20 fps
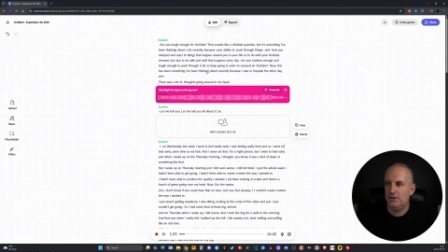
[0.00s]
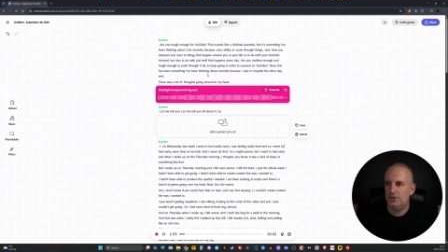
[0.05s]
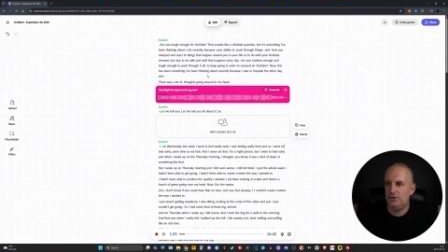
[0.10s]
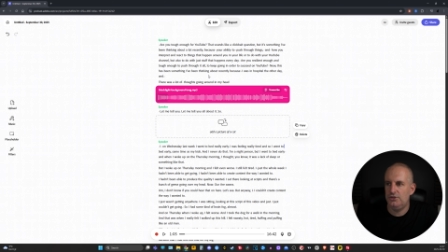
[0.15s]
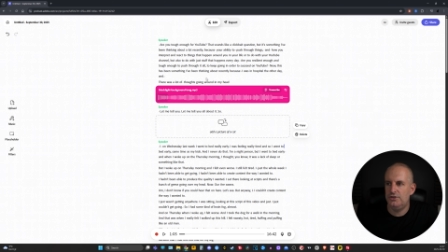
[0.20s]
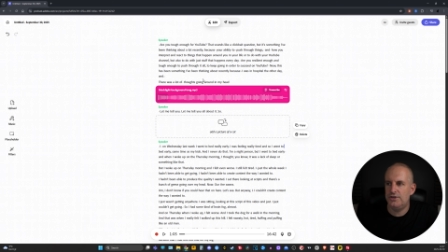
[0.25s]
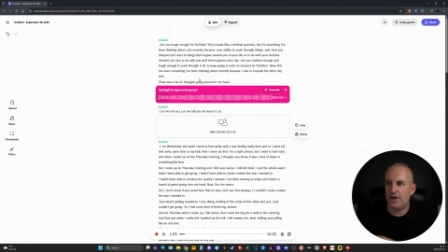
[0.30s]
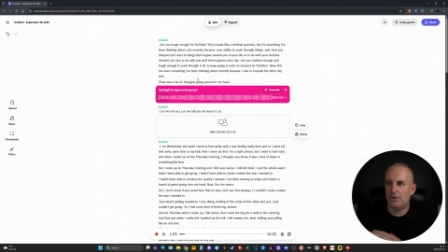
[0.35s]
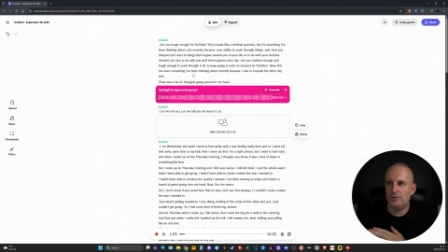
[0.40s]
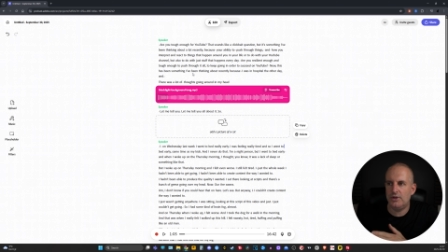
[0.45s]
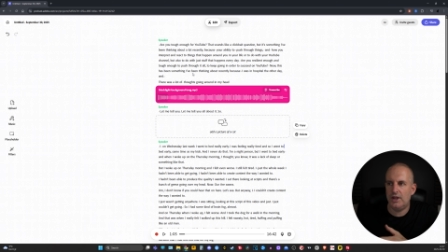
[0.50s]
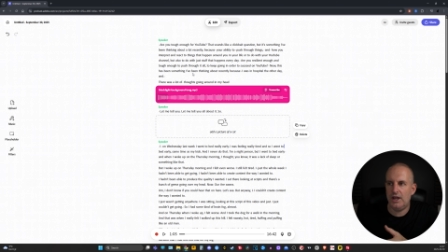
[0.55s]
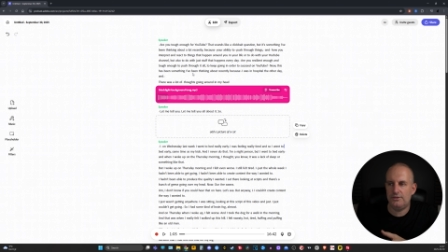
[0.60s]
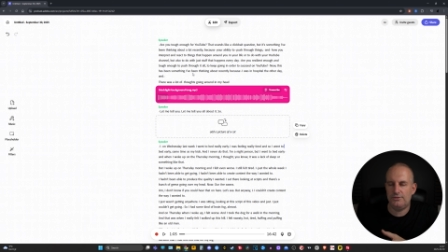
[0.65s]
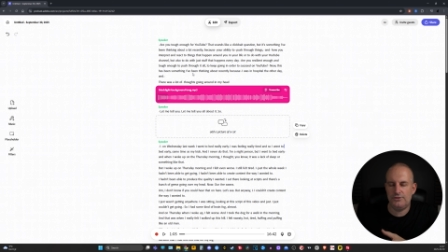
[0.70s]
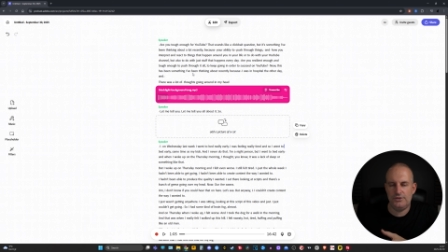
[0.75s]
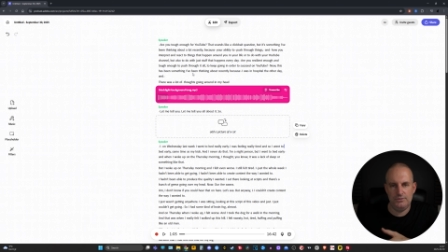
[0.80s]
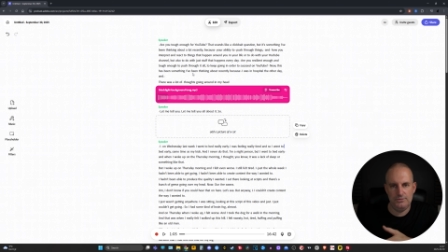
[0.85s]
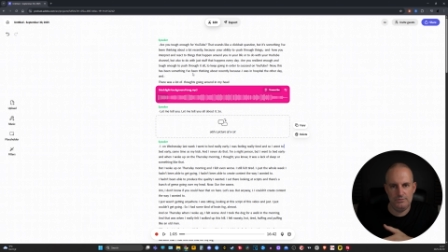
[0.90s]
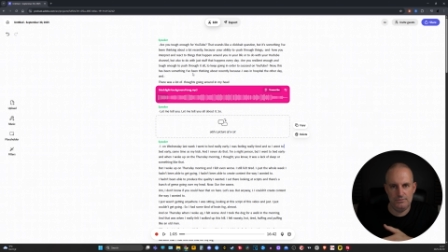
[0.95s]
you don't
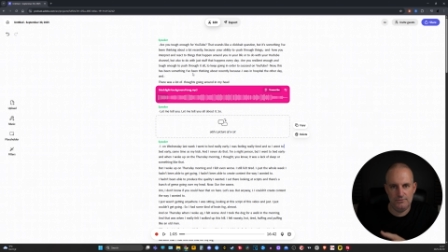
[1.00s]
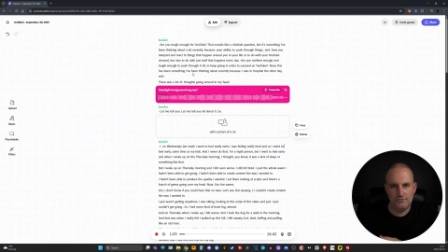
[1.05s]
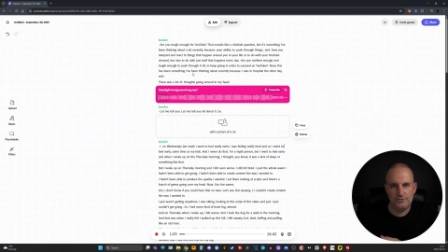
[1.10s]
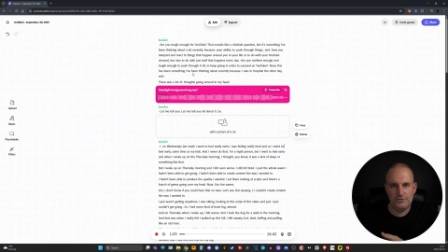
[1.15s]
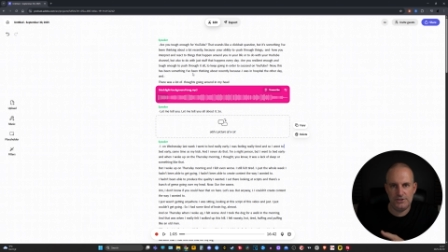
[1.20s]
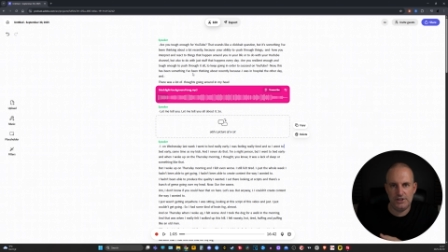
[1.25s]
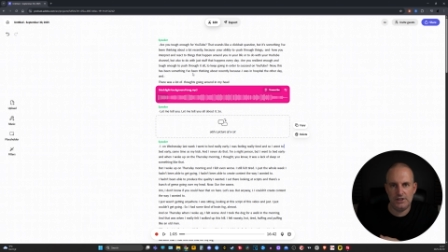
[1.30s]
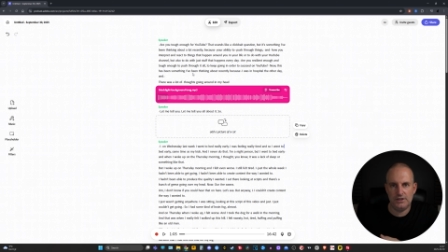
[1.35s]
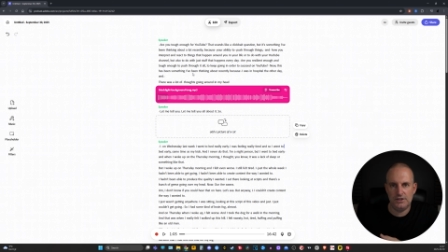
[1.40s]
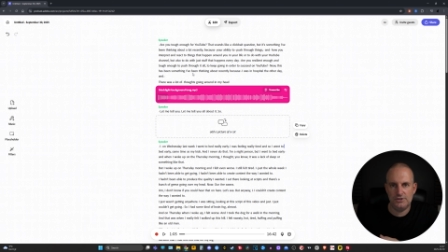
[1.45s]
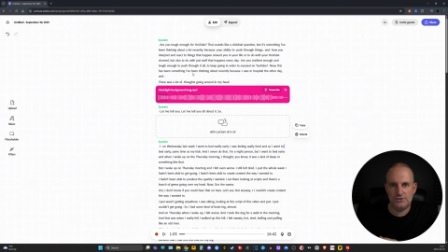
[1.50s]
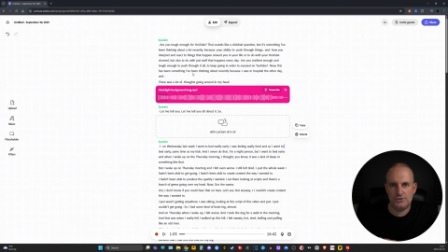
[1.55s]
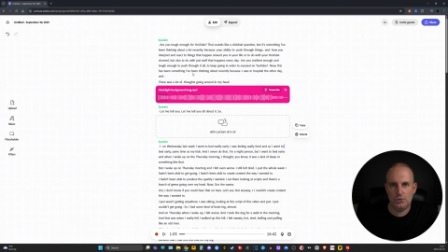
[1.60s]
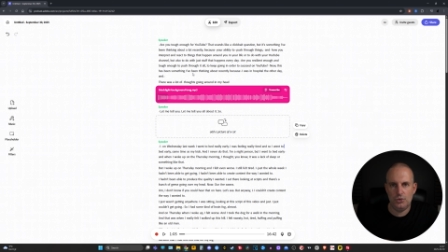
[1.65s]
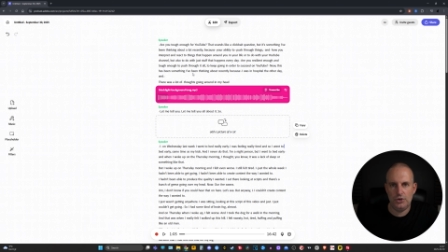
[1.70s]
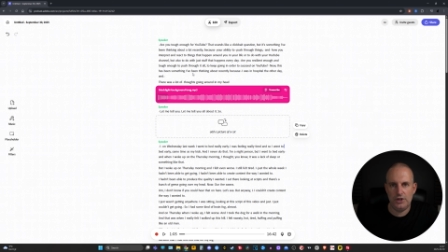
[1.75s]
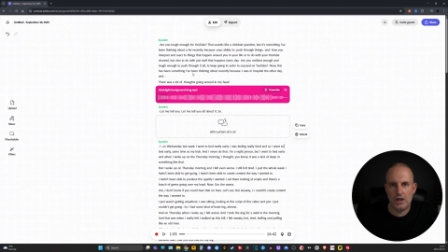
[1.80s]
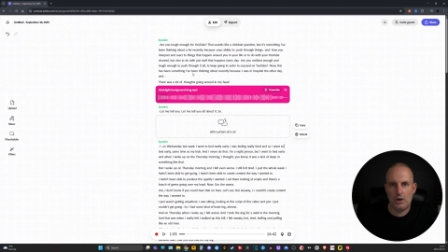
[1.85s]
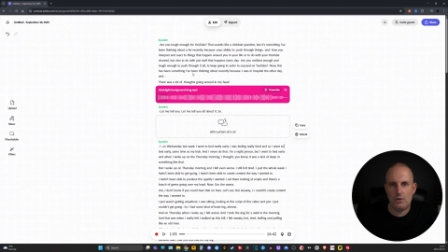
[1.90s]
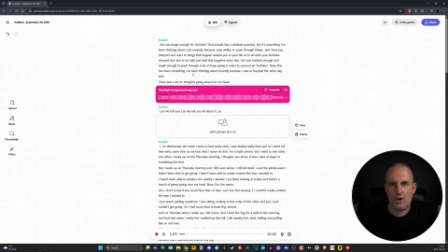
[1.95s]
have to sync this
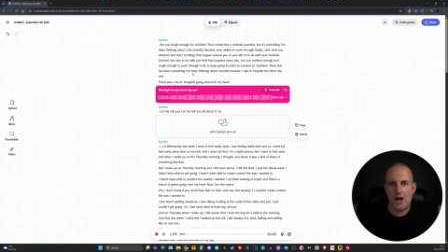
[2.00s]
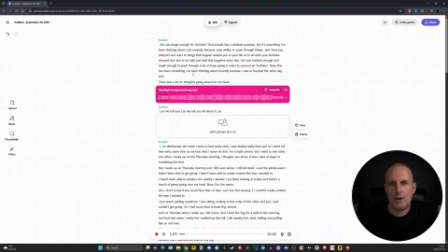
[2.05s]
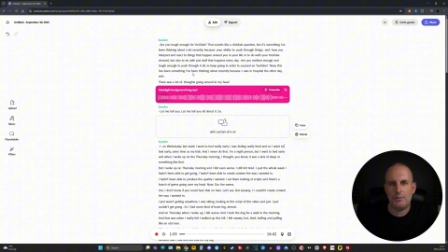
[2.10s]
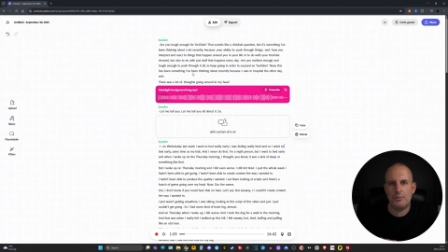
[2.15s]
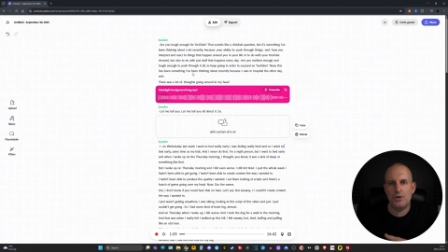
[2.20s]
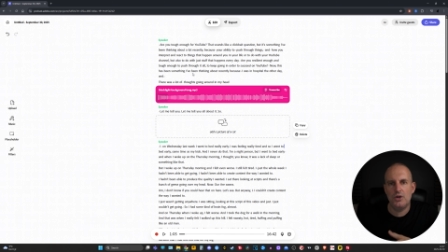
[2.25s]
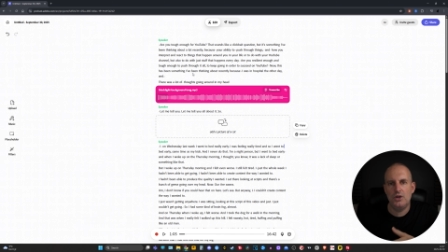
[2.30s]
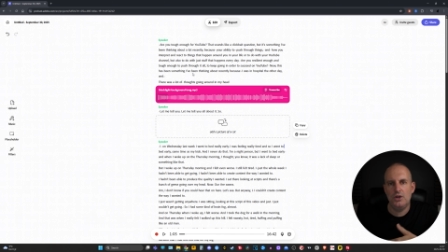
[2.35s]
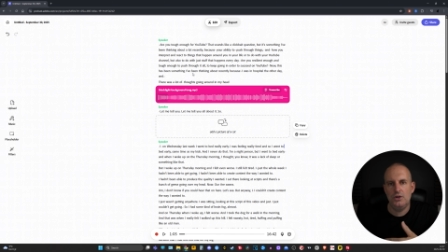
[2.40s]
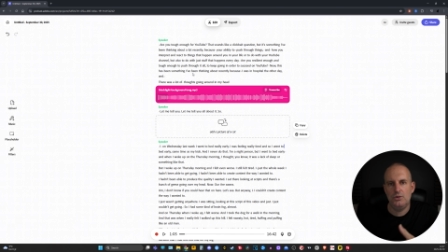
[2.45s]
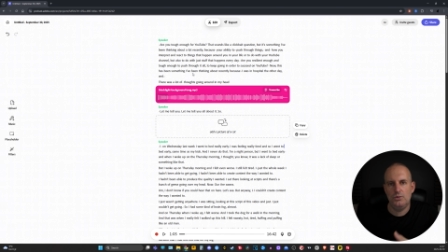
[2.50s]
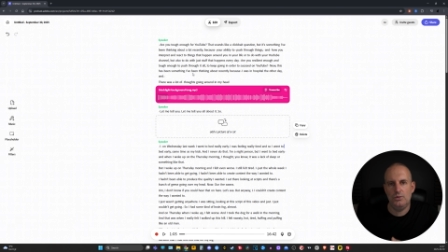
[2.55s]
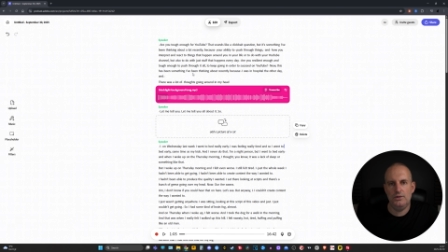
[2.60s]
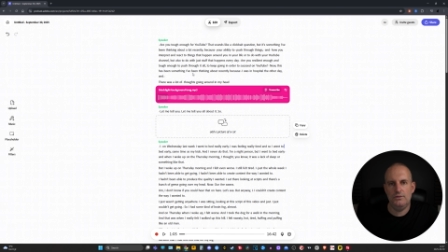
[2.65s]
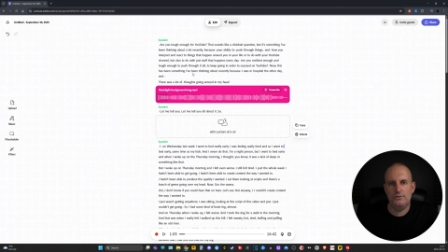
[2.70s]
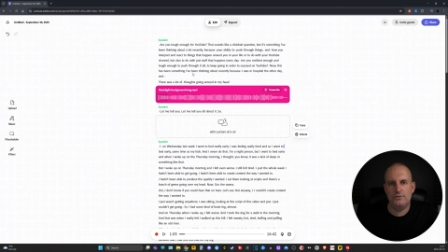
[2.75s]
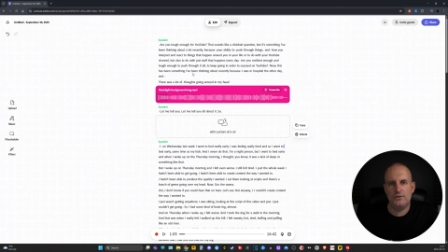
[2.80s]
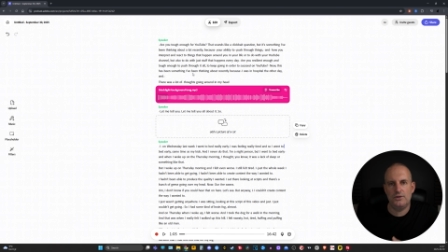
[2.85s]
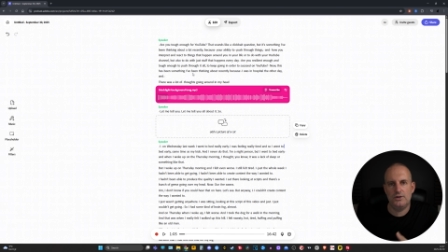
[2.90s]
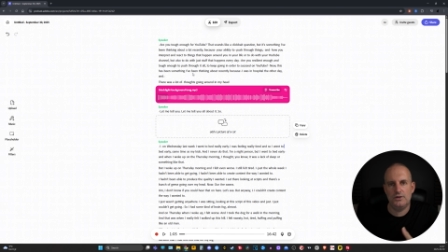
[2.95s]
audio up
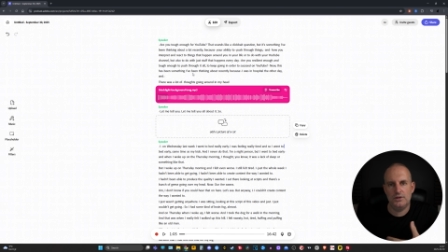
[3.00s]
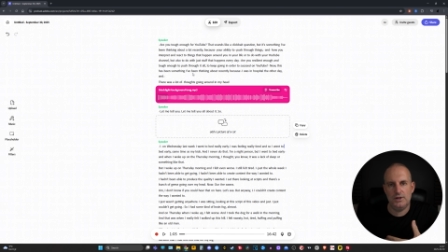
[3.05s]
with